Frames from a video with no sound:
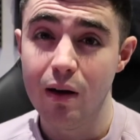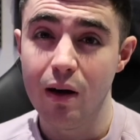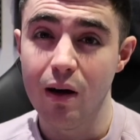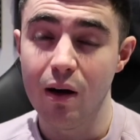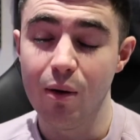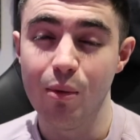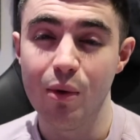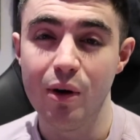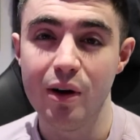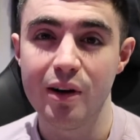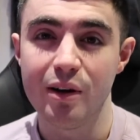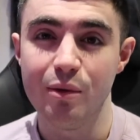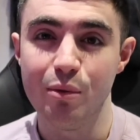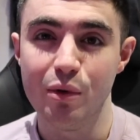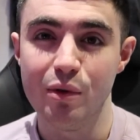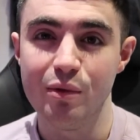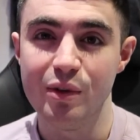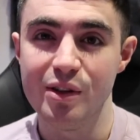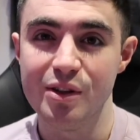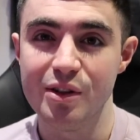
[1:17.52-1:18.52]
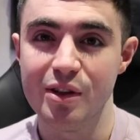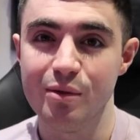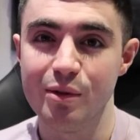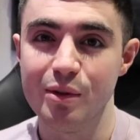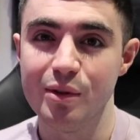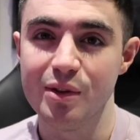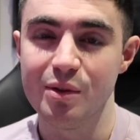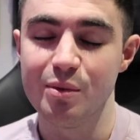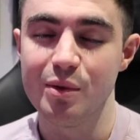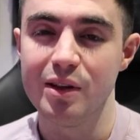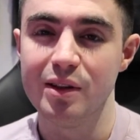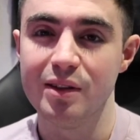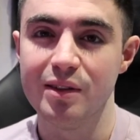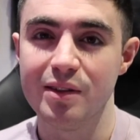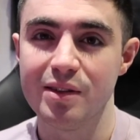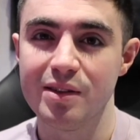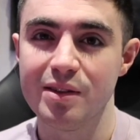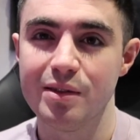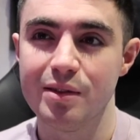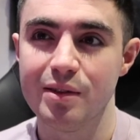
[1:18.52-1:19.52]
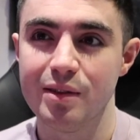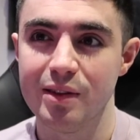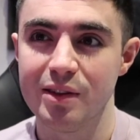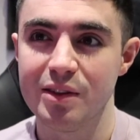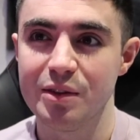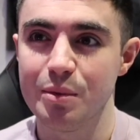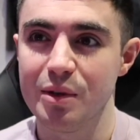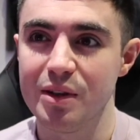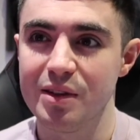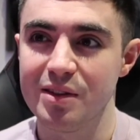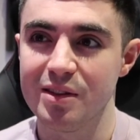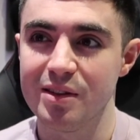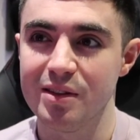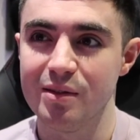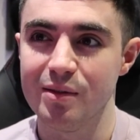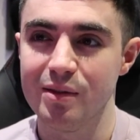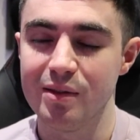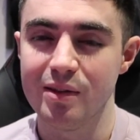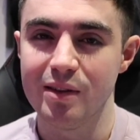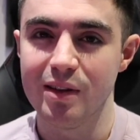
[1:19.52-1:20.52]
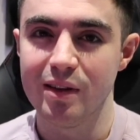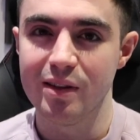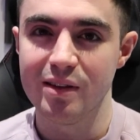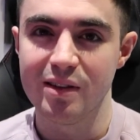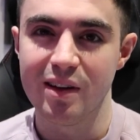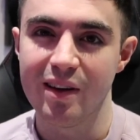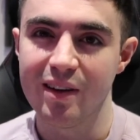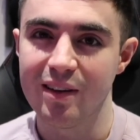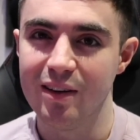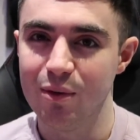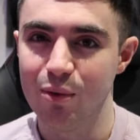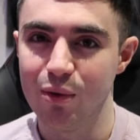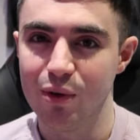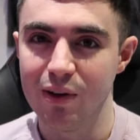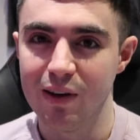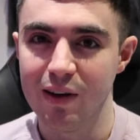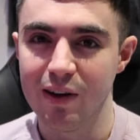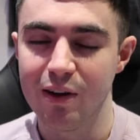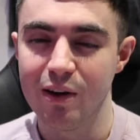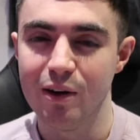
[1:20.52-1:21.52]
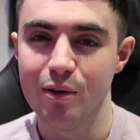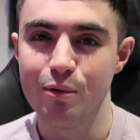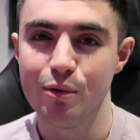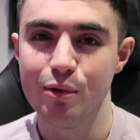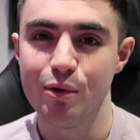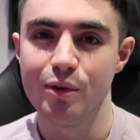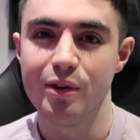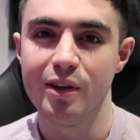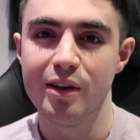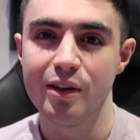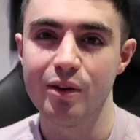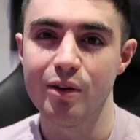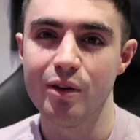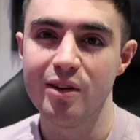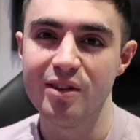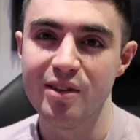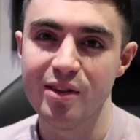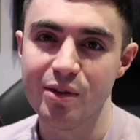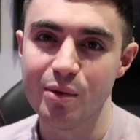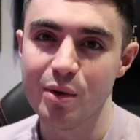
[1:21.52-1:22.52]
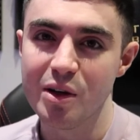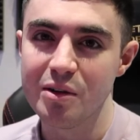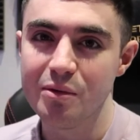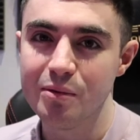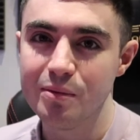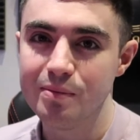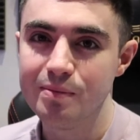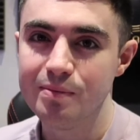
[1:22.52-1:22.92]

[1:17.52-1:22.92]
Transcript: and working with each other, as well as expressing exactly what they're going through on their grind as well.